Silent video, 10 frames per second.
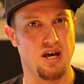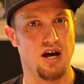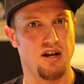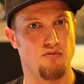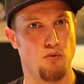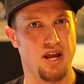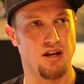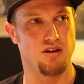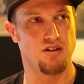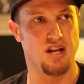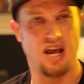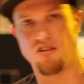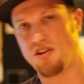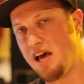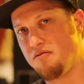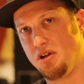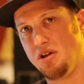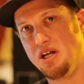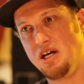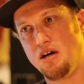kind of went to the next level.